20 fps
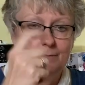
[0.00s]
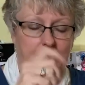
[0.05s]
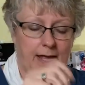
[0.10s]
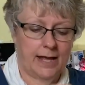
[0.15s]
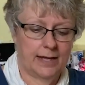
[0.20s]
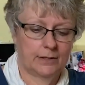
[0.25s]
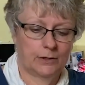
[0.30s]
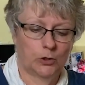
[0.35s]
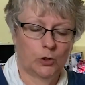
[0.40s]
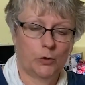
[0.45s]

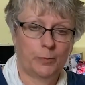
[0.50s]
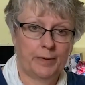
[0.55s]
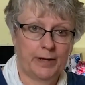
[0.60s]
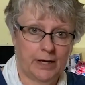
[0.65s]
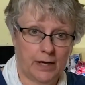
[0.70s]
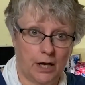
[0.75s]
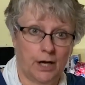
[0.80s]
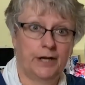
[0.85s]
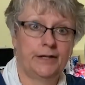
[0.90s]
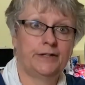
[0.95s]
Okay,
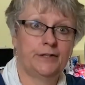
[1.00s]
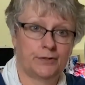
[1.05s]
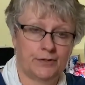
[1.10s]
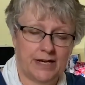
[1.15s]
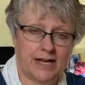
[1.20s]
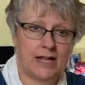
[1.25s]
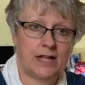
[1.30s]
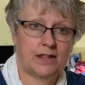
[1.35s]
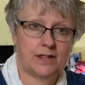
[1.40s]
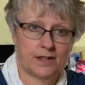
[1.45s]
looping
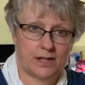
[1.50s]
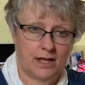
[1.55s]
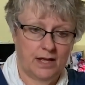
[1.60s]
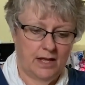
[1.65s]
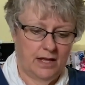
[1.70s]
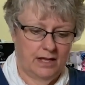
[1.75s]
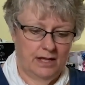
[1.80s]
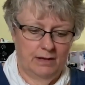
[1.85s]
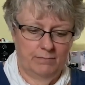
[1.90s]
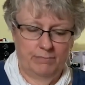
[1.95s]
underneath
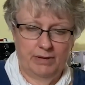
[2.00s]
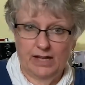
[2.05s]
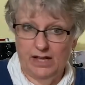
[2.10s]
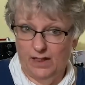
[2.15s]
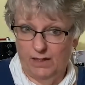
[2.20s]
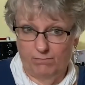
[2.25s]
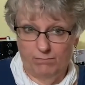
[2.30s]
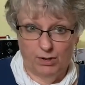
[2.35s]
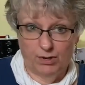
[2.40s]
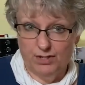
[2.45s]
and
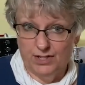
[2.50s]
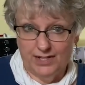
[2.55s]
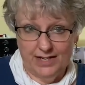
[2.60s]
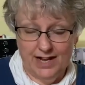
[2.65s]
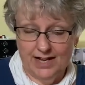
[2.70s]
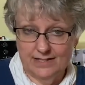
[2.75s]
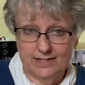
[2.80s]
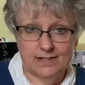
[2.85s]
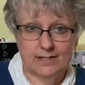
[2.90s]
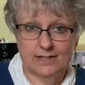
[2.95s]
big bird's
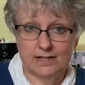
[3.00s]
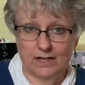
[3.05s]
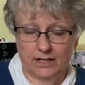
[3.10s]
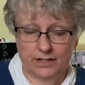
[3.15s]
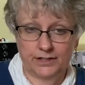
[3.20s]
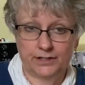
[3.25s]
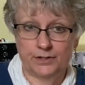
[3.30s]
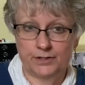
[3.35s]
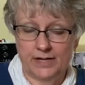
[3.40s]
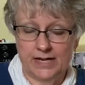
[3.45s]
nests
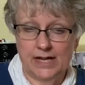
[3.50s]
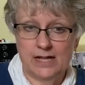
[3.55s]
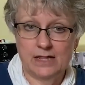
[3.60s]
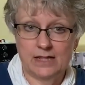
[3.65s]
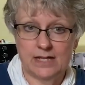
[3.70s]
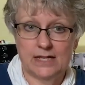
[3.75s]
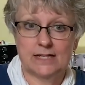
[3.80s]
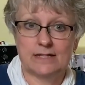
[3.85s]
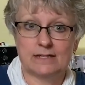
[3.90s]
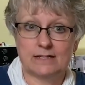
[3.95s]

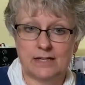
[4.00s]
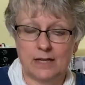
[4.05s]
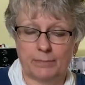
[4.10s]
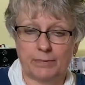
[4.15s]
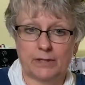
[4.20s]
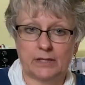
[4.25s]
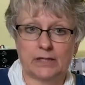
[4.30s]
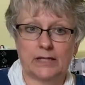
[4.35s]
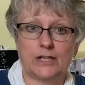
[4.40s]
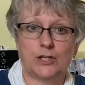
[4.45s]
underneath is
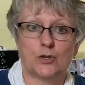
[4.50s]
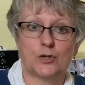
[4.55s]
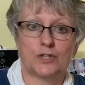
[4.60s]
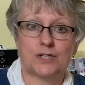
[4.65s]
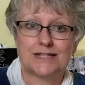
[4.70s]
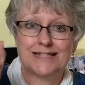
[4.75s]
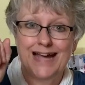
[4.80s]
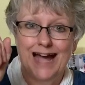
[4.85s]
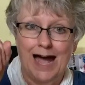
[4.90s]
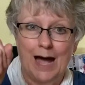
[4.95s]
typically
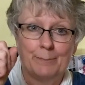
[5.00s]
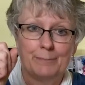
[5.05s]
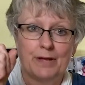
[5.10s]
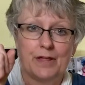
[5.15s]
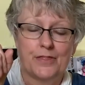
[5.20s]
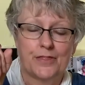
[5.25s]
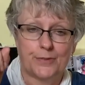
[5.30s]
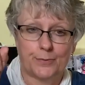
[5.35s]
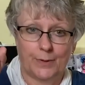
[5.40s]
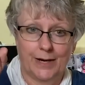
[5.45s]
your top
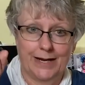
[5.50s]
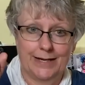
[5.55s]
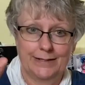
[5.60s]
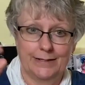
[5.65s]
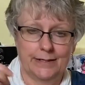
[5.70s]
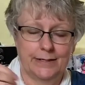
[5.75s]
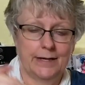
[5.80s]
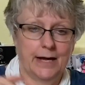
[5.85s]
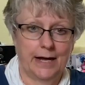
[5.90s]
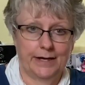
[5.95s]

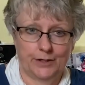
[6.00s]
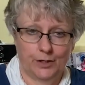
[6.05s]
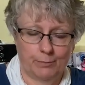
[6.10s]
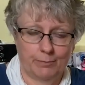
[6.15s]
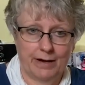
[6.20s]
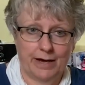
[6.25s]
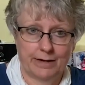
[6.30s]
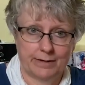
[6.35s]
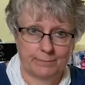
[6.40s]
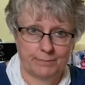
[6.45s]
thread, not
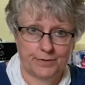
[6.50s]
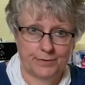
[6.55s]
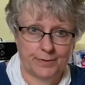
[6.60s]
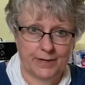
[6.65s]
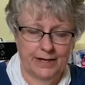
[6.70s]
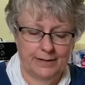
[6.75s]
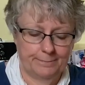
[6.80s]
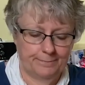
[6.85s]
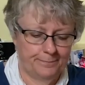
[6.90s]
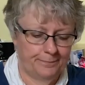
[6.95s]
your bottom
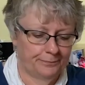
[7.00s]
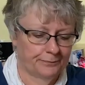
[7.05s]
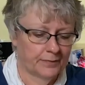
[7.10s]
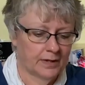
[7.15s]
thread.